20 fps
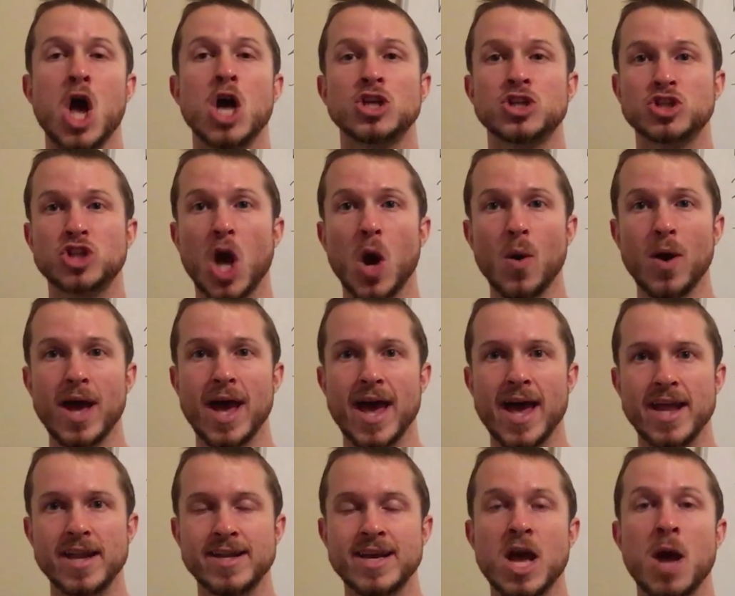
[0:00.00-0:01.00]
So go
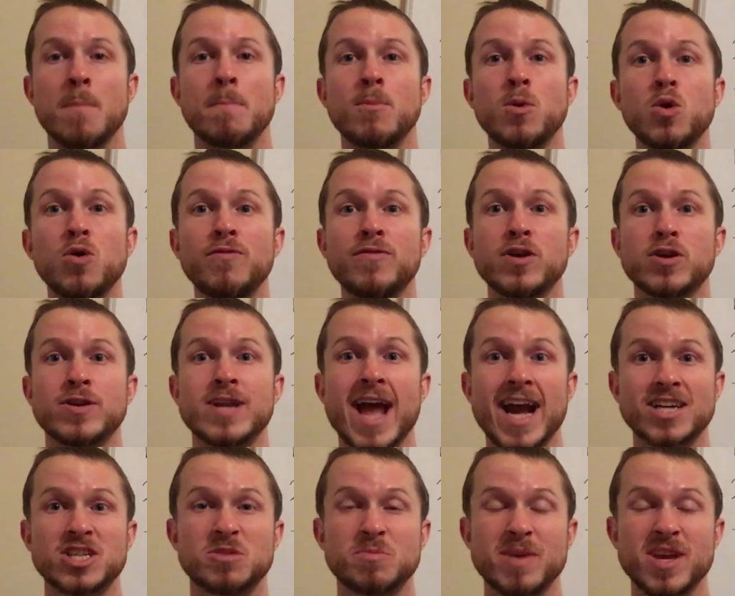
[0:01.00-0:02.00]
ahead, move your
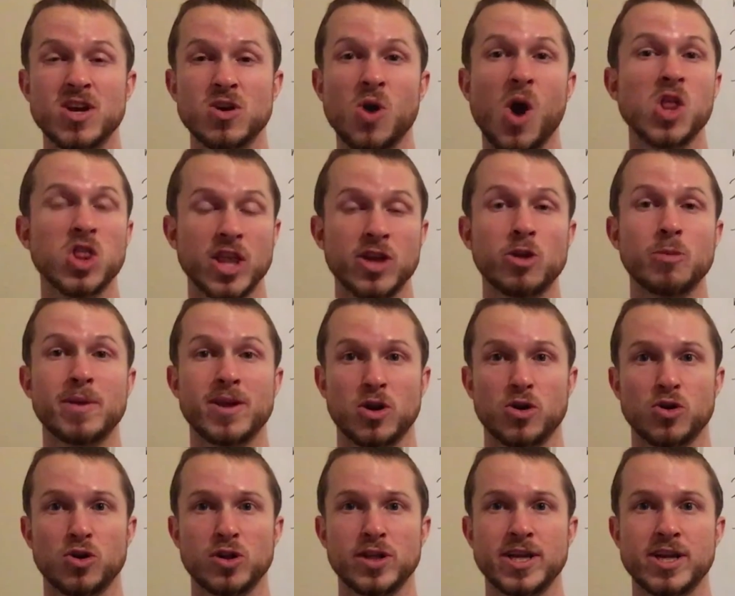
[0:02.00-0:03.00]
next meal a little bit
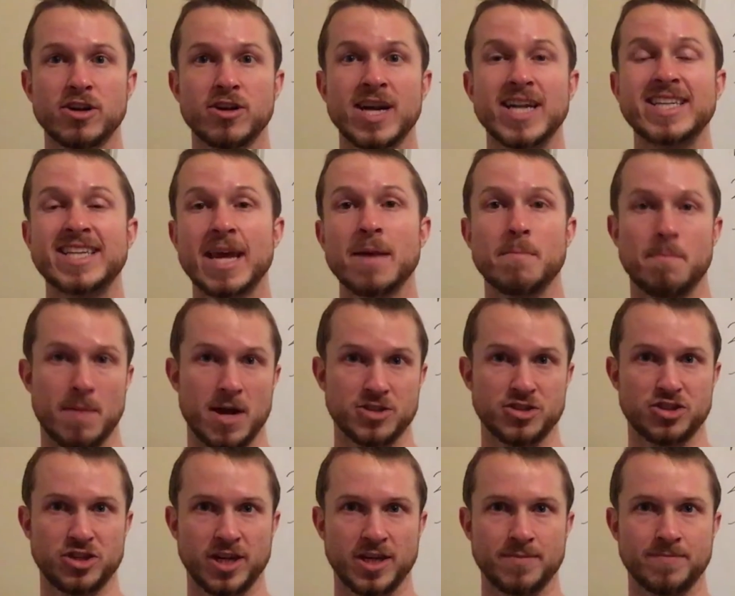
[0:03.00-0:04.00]
earlier and get
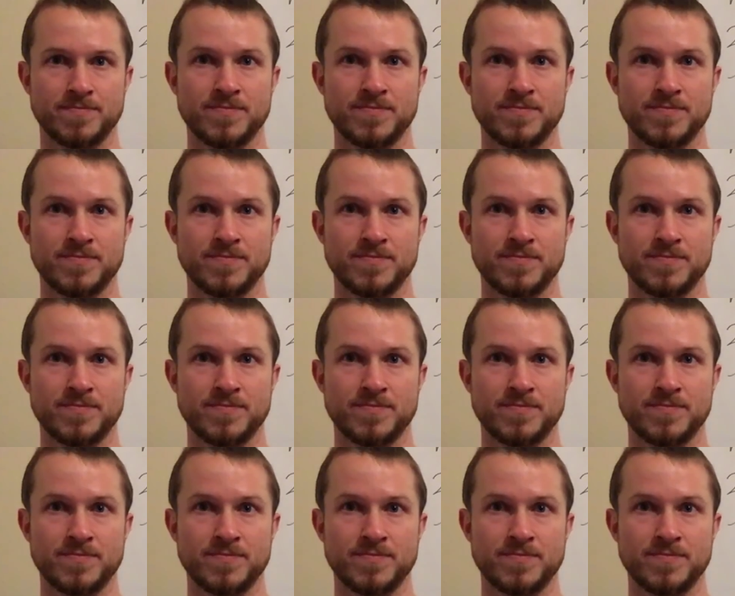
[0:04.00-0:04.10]
munching.